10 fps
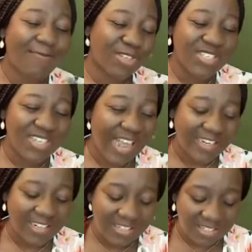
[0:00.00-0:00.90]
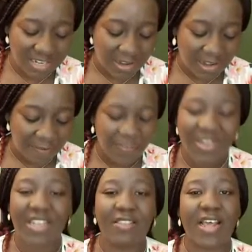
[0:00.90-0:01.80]
have the slightest
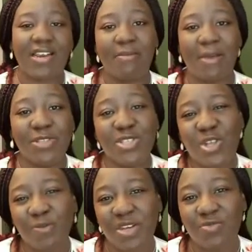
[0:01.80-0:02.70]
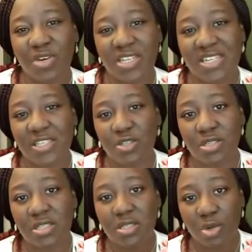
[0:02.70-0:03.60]
feeling that there might be something related
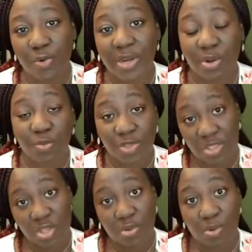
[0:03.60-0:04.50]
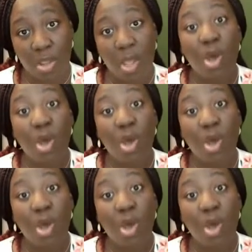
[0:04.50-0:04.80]
to this going on with you.